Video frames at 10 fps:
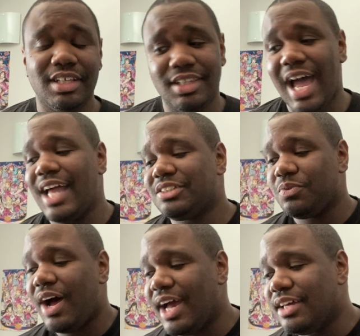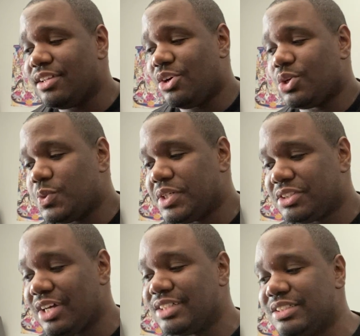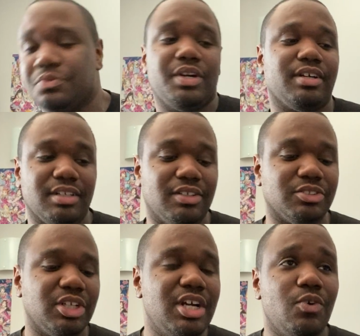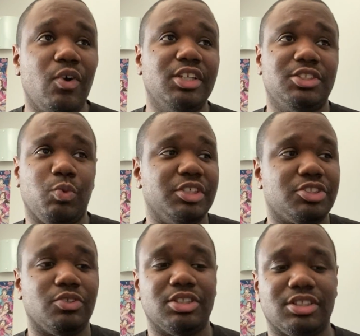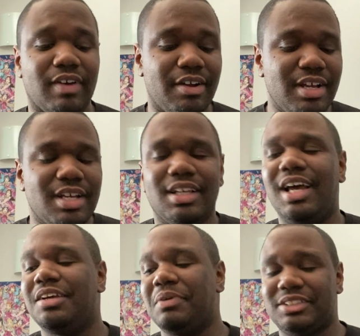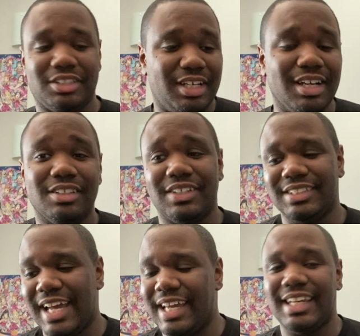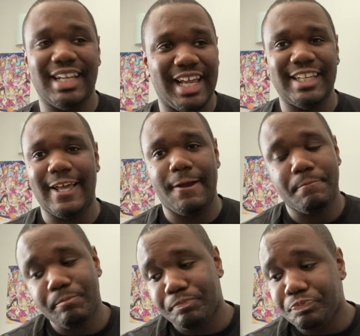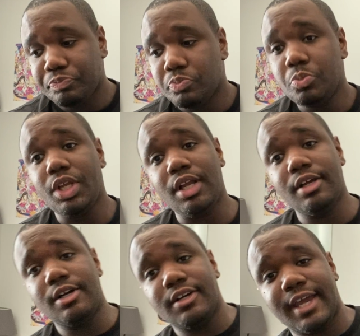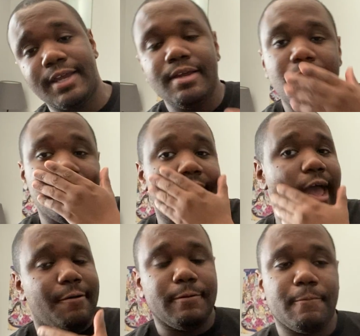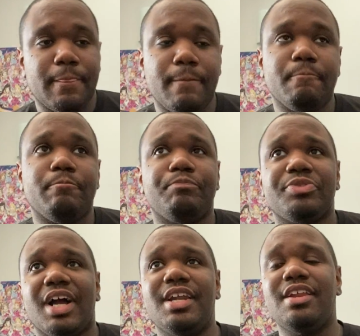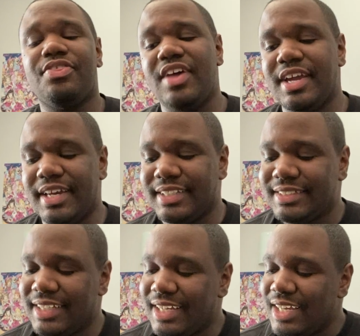That's why Lokowa doesn't wear clothes when Shouta's around. But he always naked. I like that. Okay. Now, another thing is,